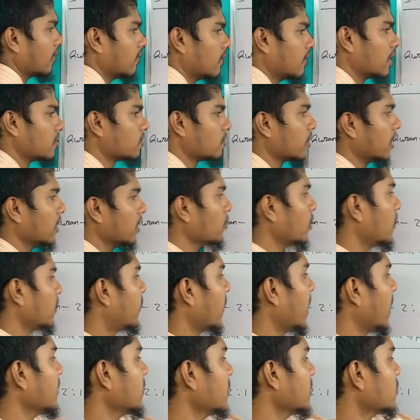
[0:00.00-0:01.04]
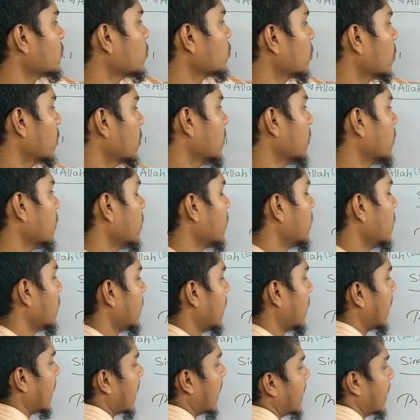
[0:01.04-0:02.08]
verse 1 you will find this word.
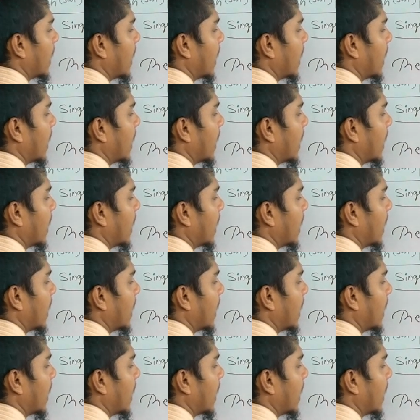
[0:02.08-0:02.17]
And